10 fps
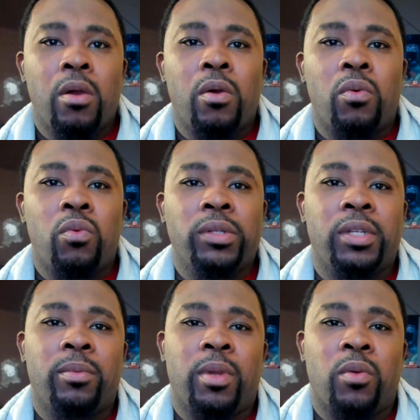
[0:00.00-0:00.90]
What's
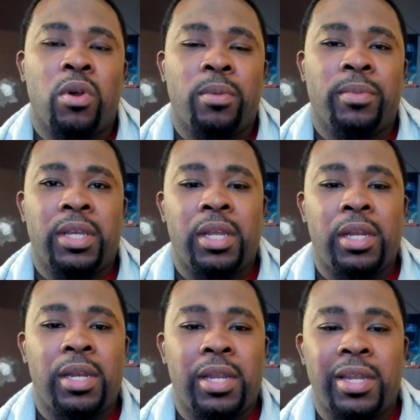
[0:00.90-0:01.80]
up and welcome to
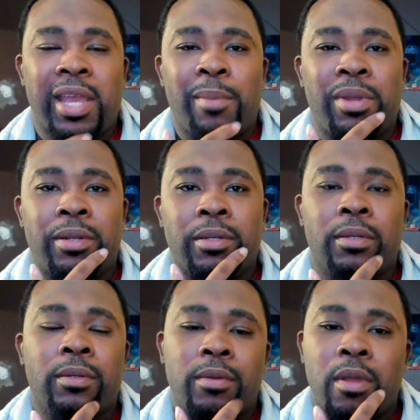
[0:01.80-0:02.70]
KINGDIGG Gaming.
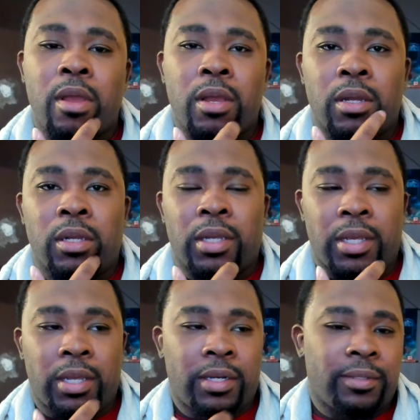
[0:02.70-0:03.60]

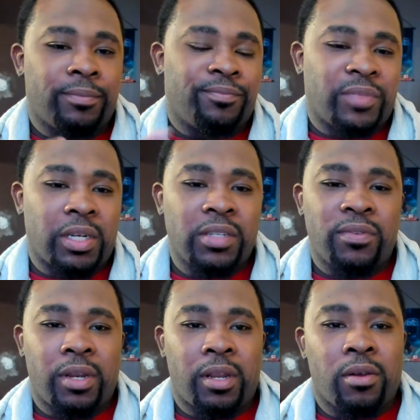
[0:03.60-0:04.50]
And in this
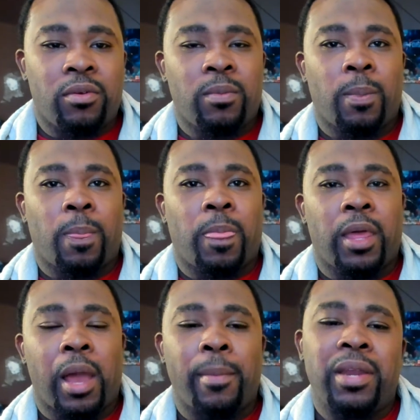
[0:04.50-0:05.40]
video,
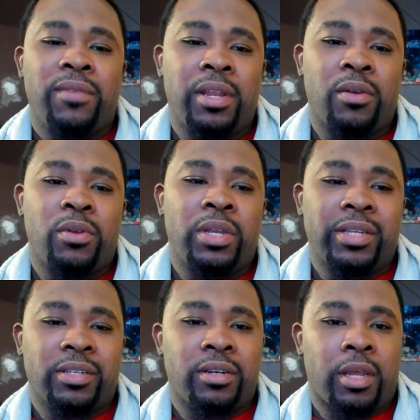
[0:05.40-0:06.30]
I made a video
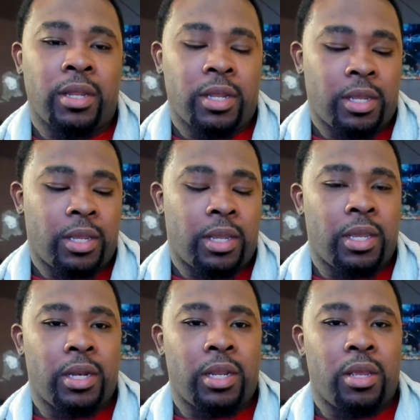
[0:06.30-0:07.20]
yesterday
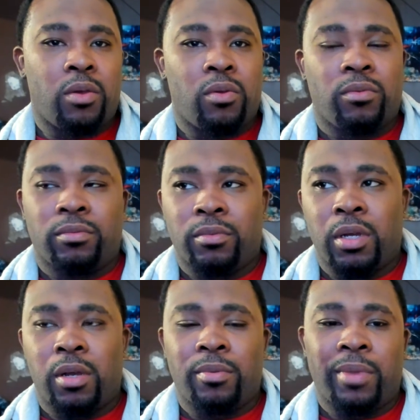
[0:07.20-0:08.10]
and it
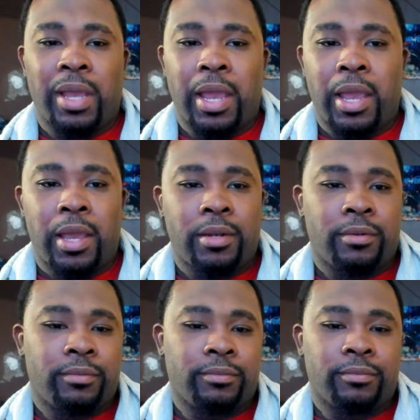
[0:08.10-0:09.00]
had,
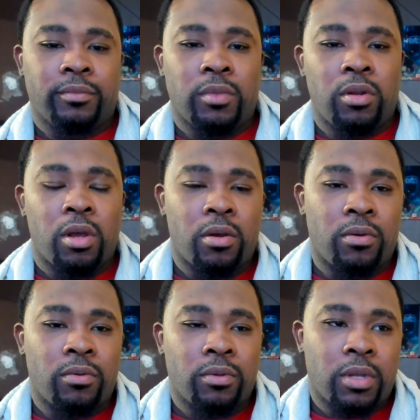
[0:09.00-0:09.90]
you
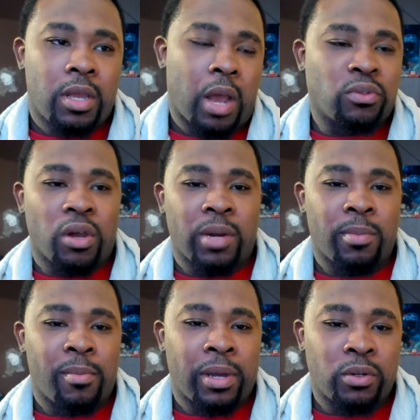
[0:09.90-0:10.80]
know, I was talking
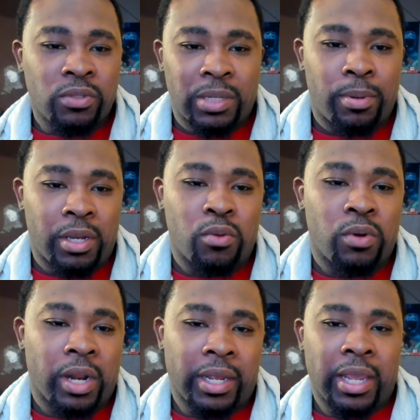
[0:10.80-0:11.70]
about my new CPU that
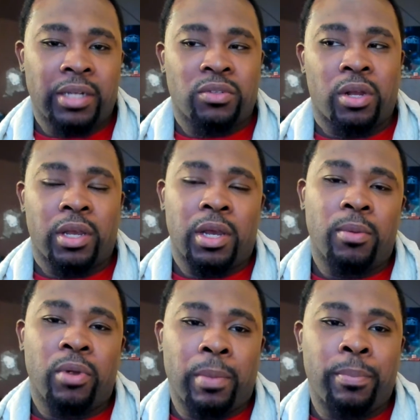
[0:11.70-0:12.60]
I got so I could
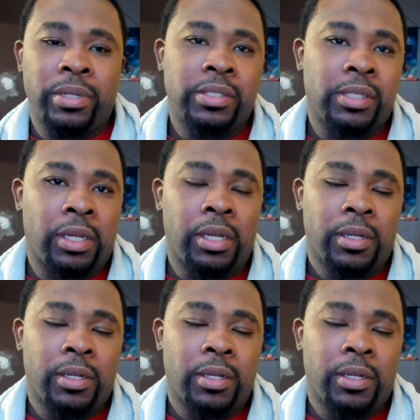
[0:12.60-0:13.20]
upgrade my PC.